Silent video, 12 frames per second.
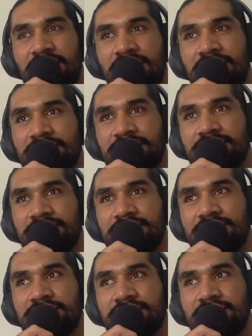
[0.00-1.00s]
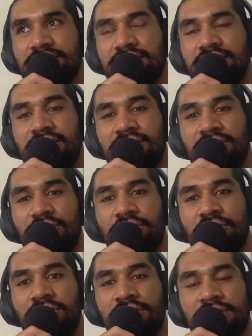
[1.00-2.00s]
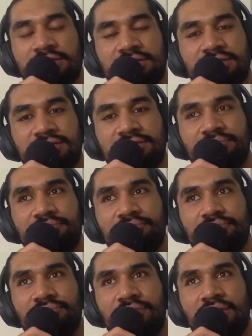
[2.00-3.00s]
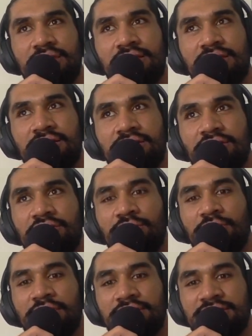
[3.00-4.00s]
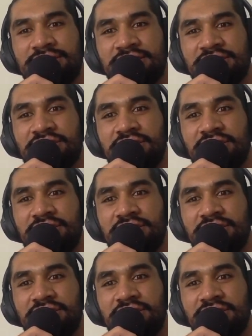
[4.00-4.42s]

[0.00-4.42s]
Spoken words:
I just early on I just made the decision.